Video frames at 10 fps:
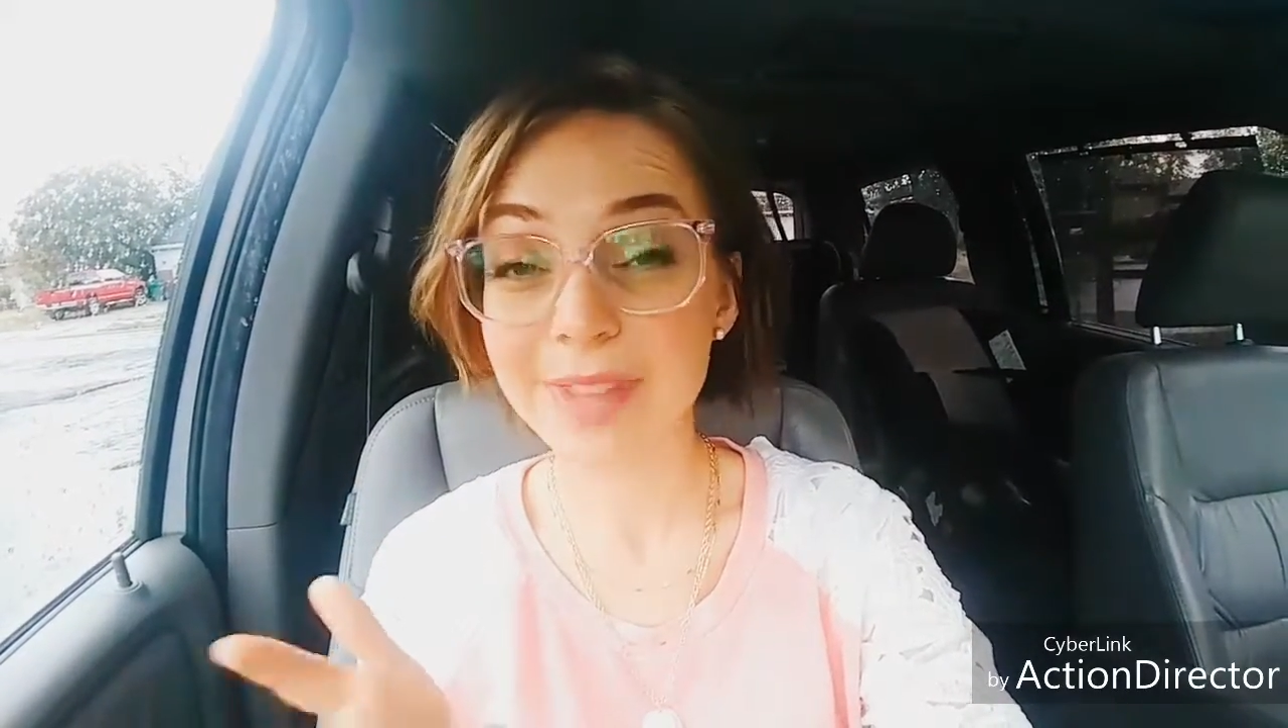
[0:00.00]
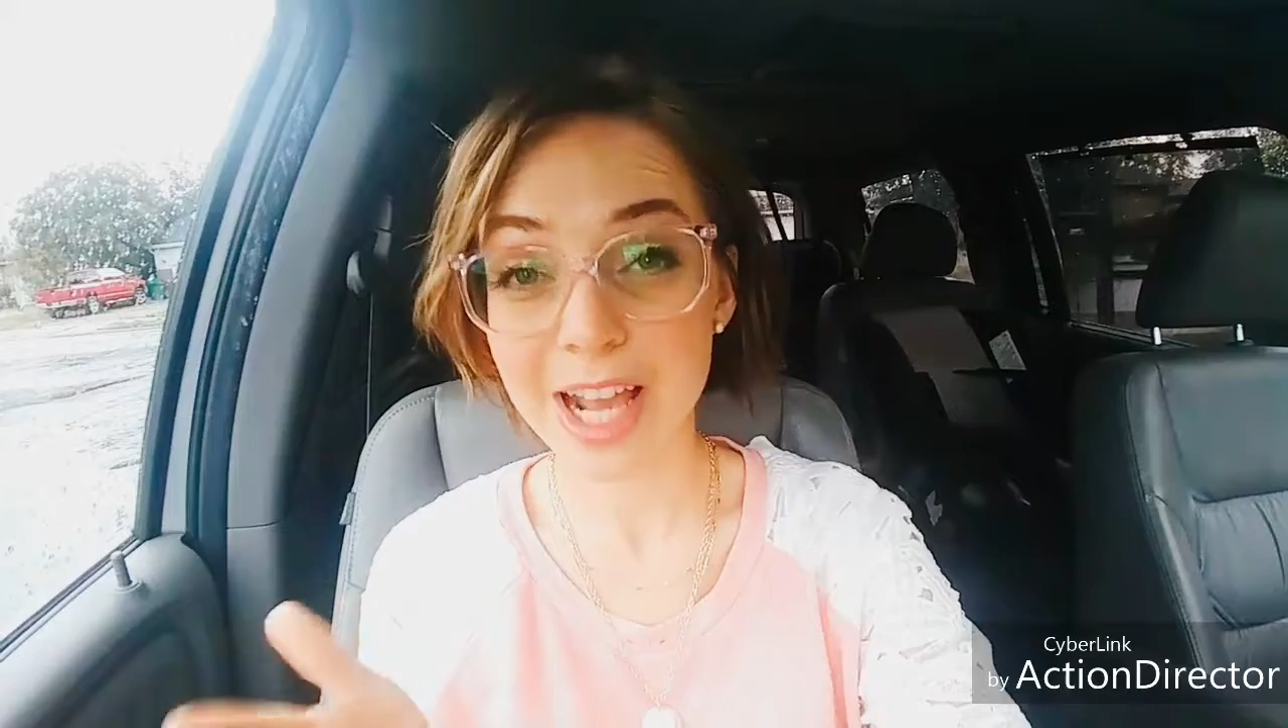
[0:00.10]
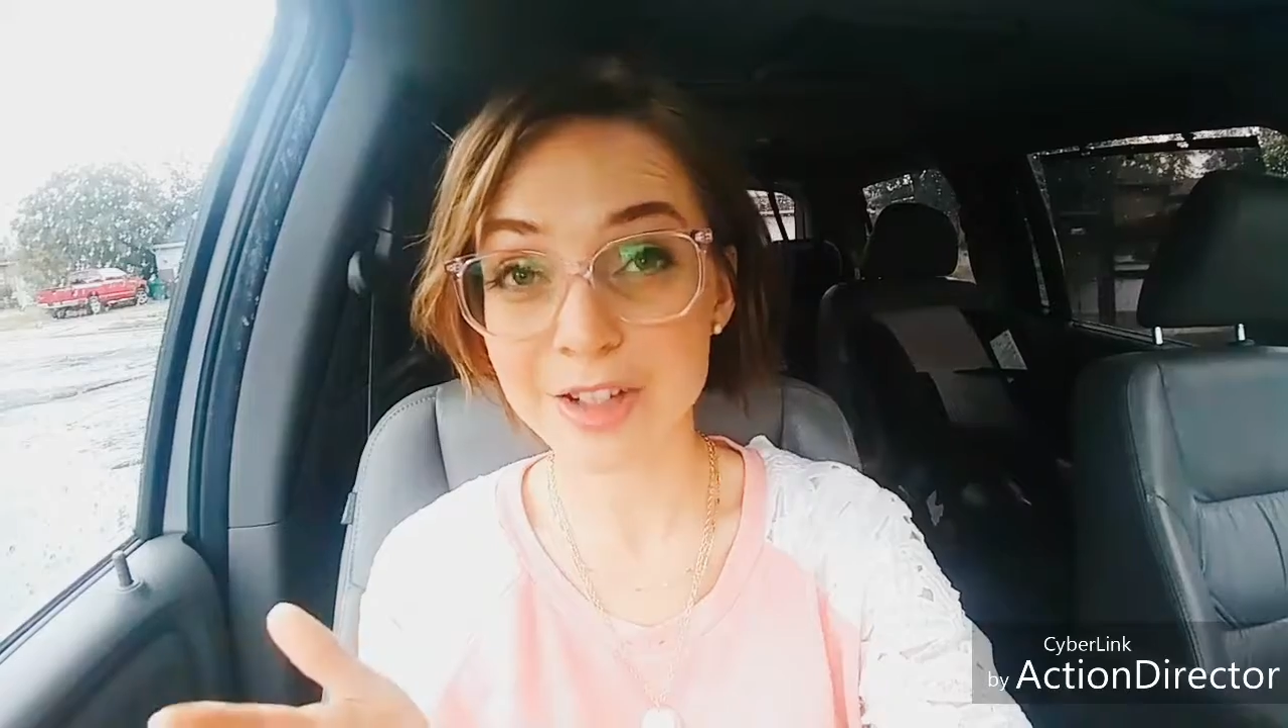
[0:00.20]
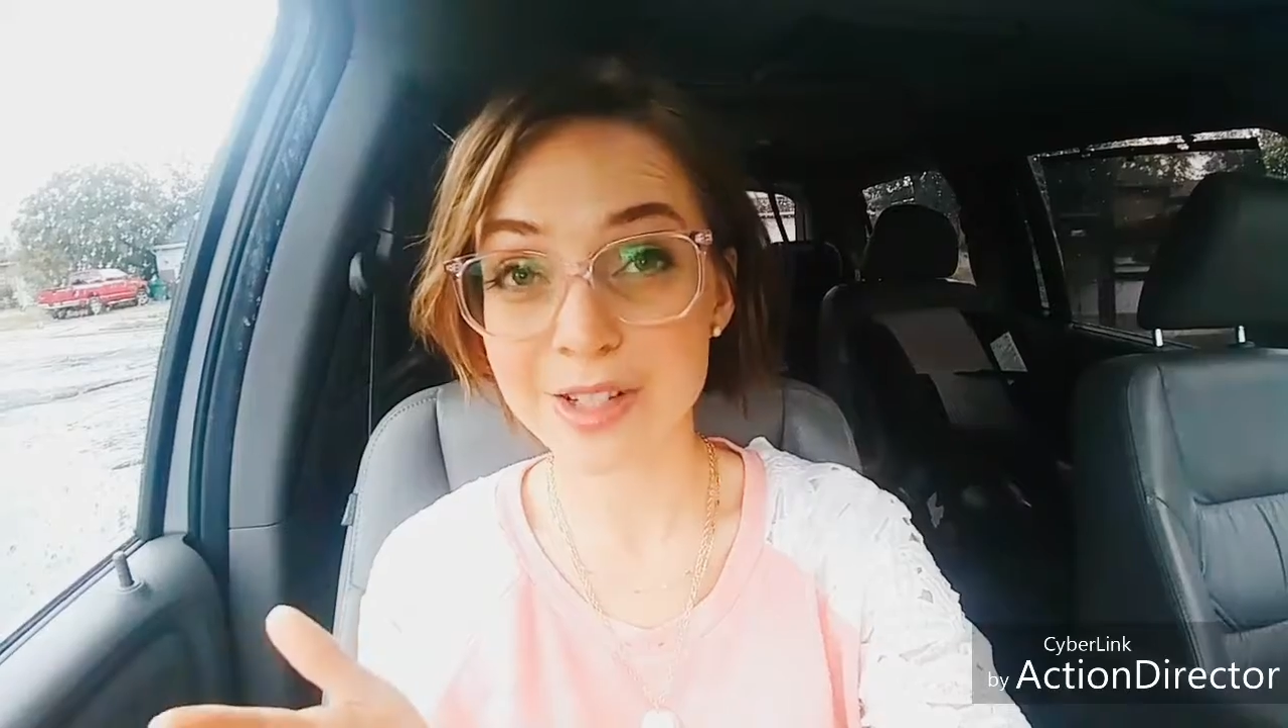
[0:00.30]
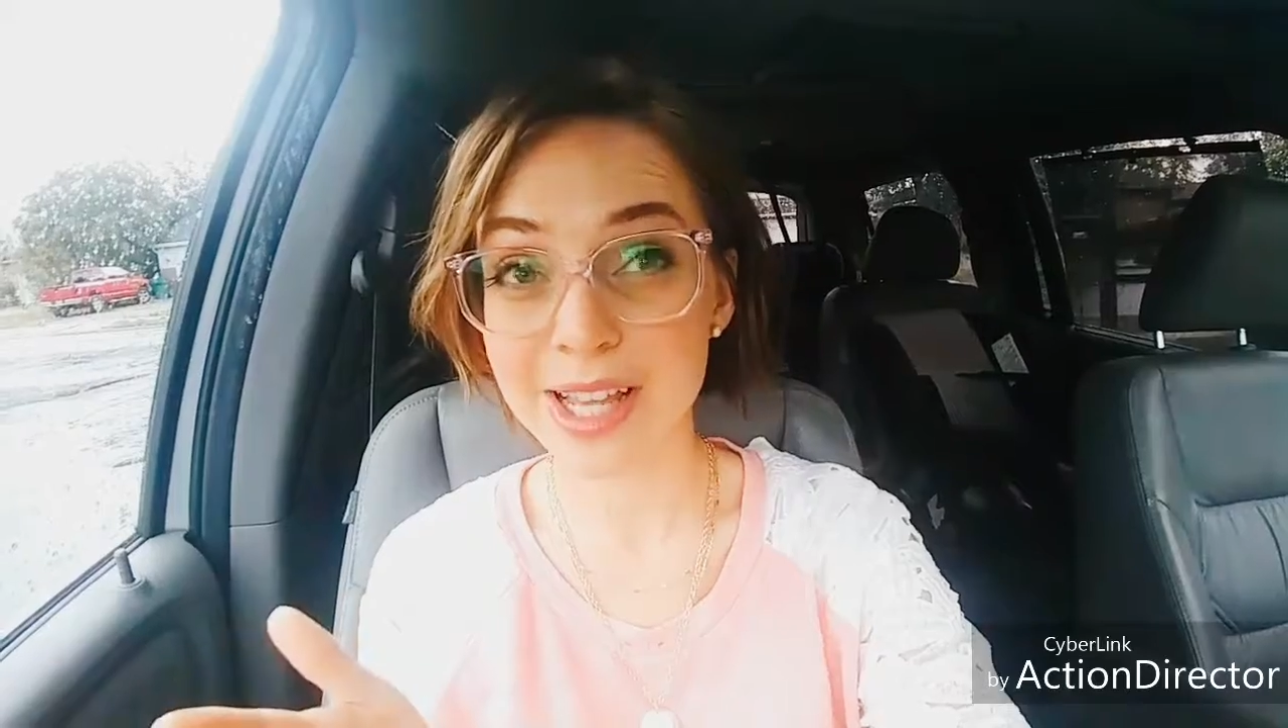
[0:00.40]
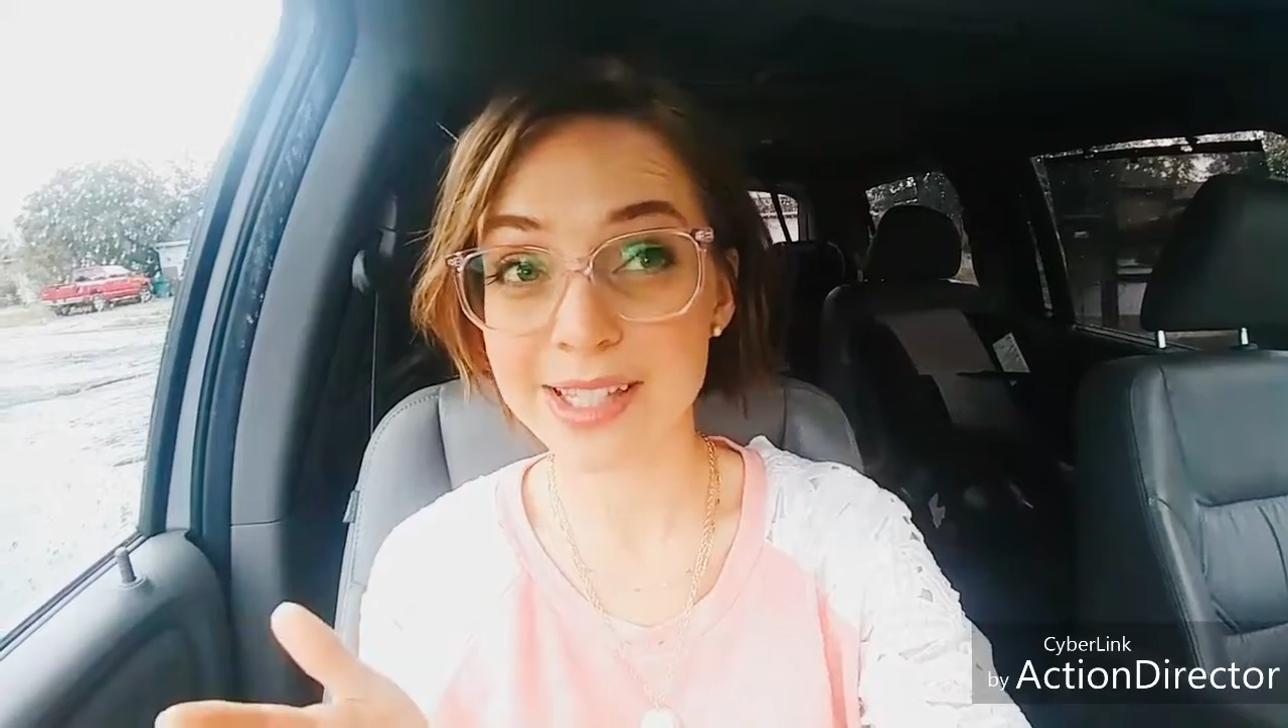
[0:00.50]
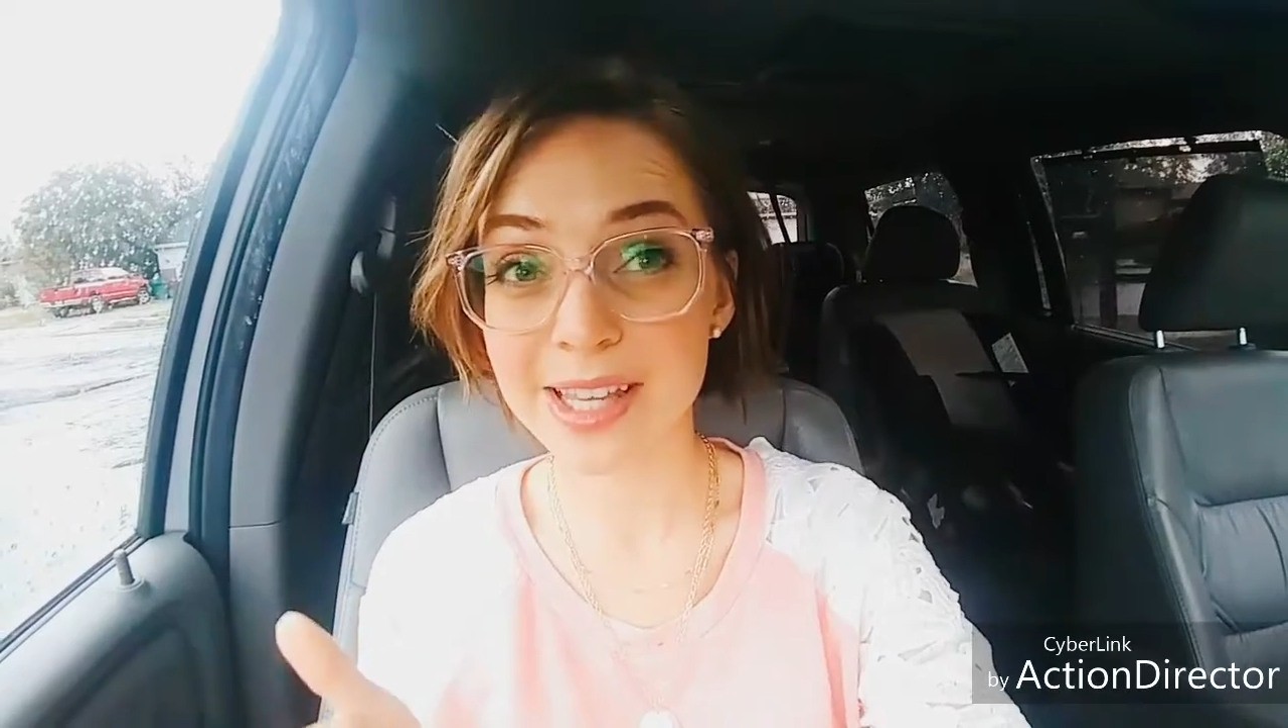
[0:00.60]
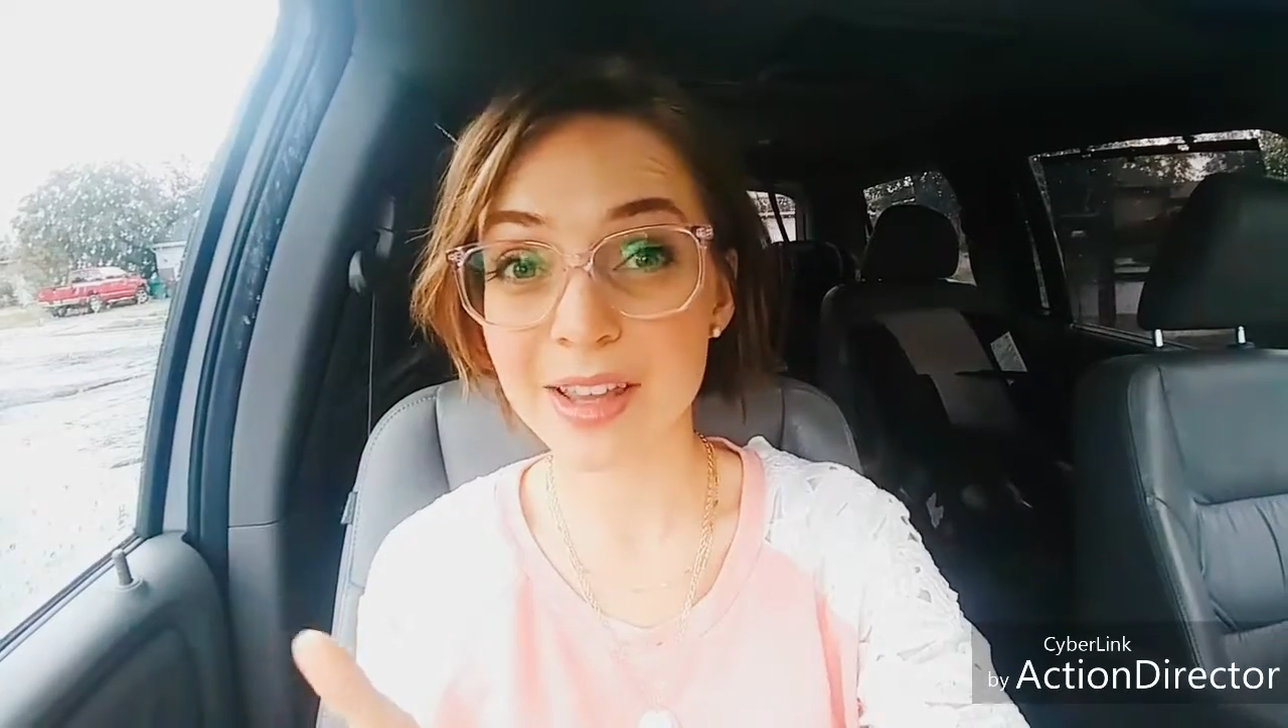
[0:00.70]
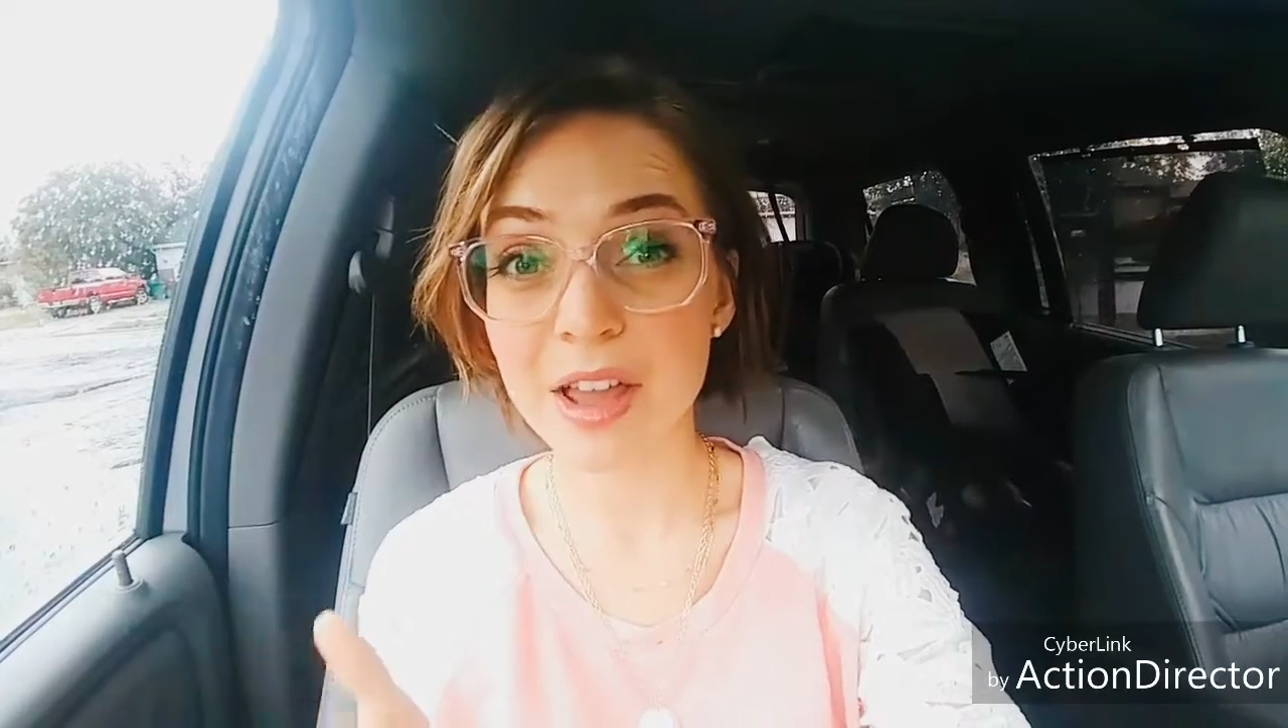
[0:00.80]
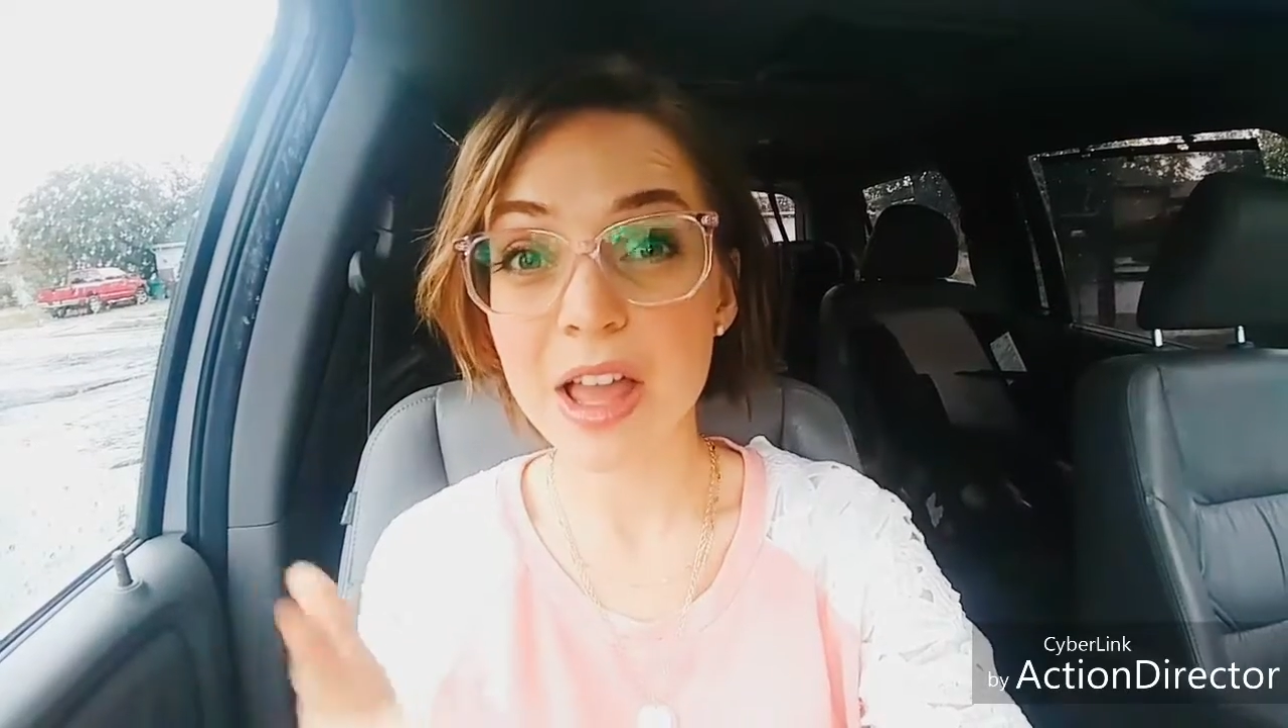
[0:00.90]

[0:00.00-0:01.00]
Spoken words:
exercising.